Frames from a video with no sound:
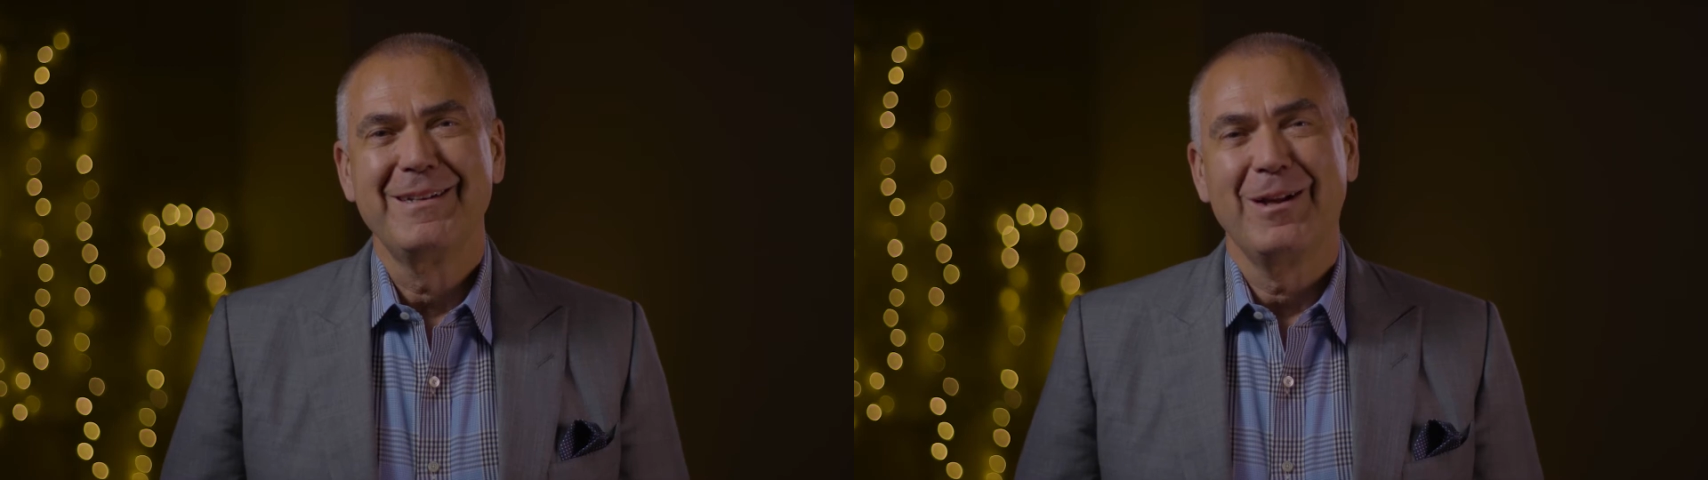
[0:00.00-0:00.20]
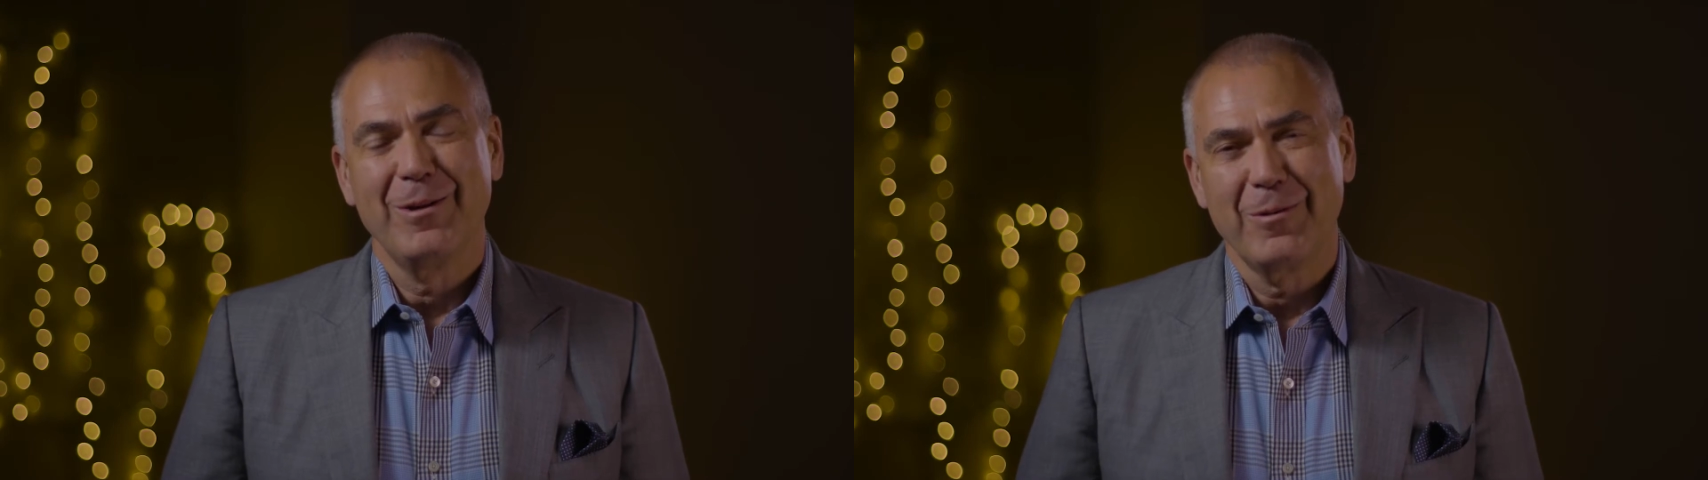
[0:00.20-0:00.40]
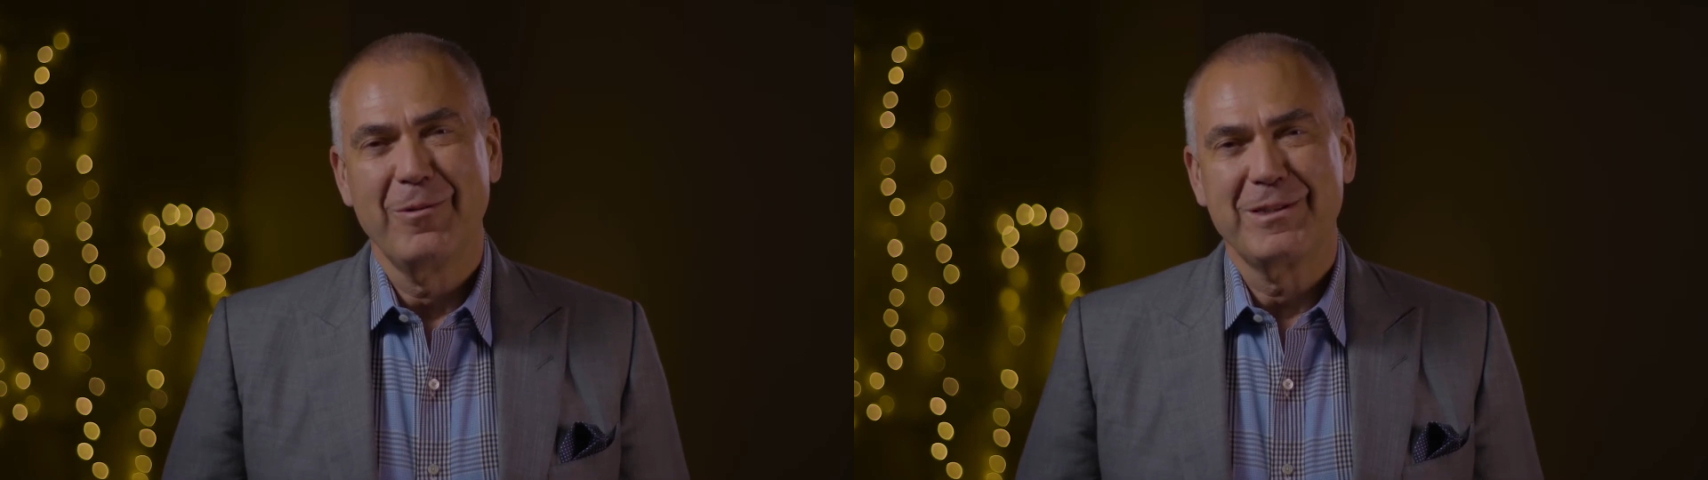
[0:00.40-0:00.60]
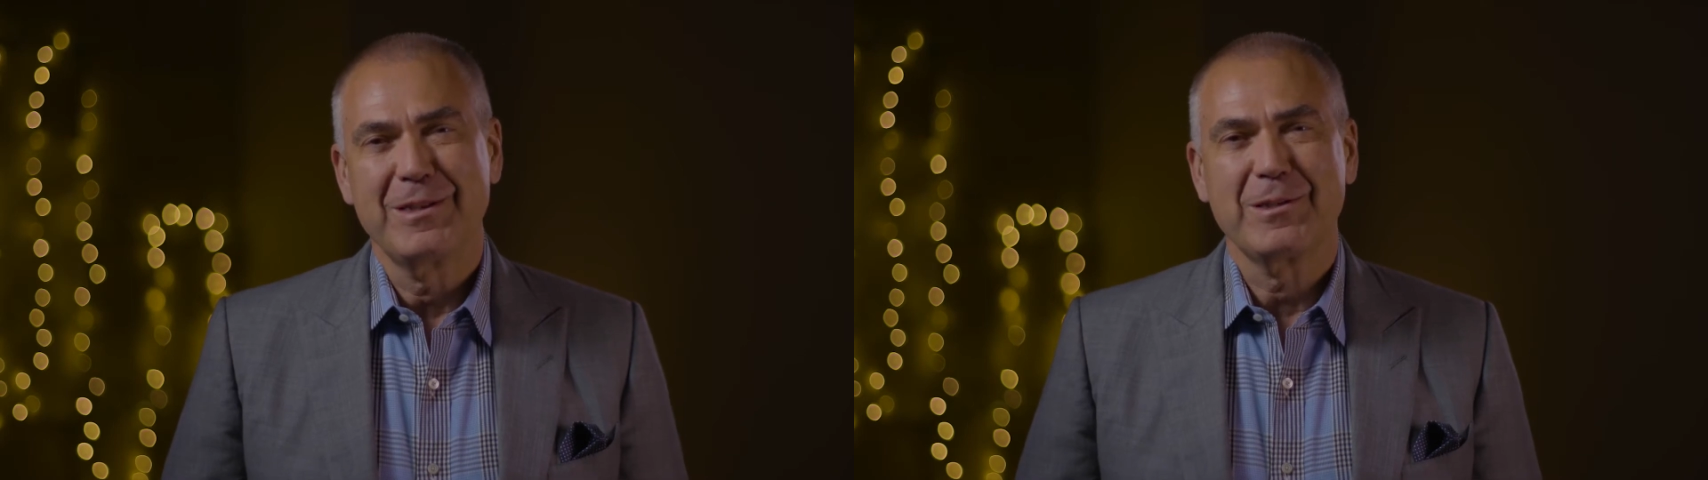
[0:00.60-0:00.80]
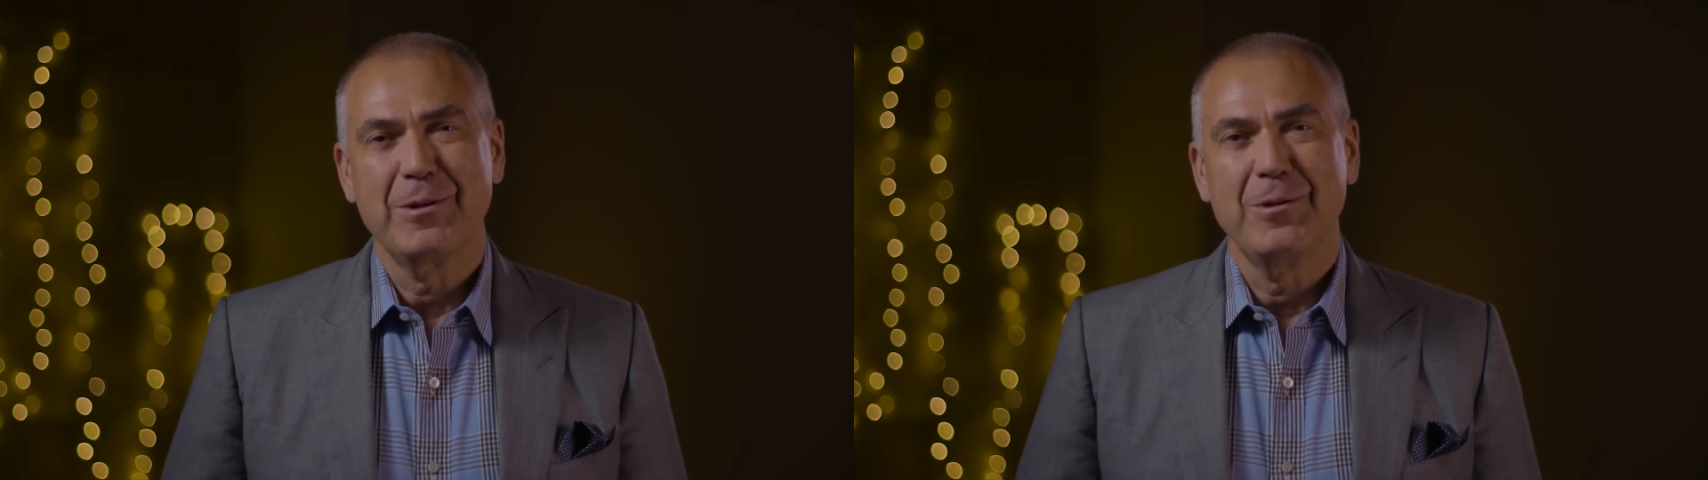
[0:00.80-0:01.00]
along with
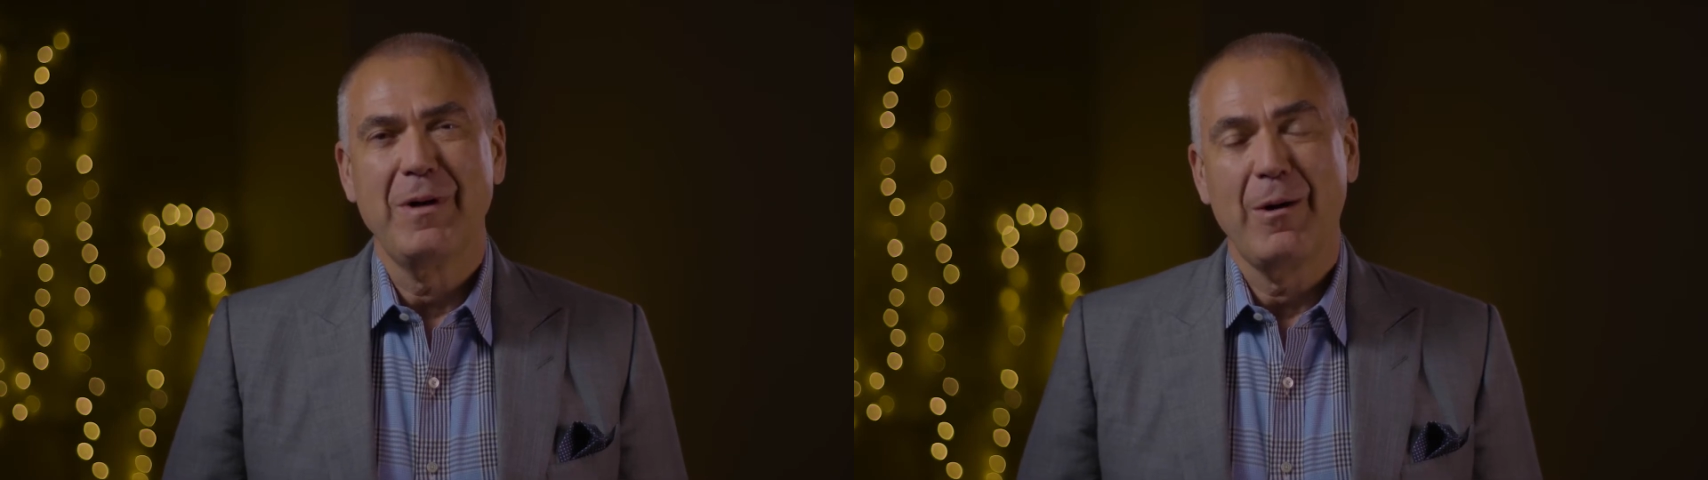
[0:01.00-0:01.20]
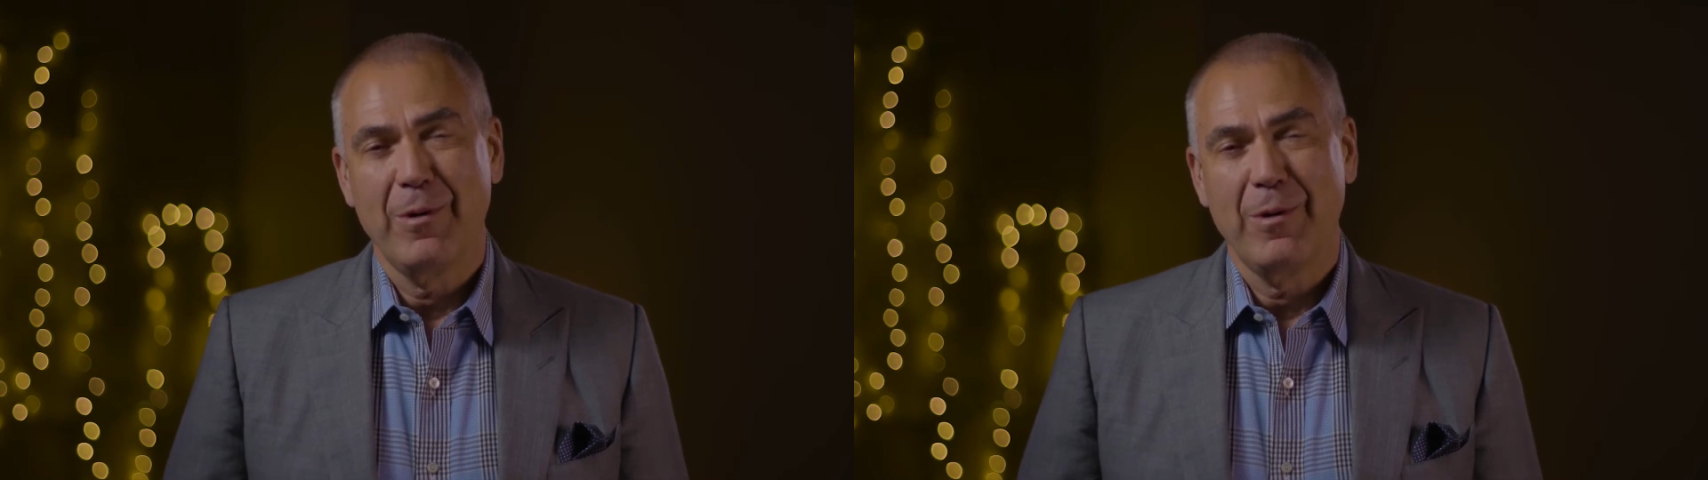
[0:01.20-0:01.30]
Cisco, I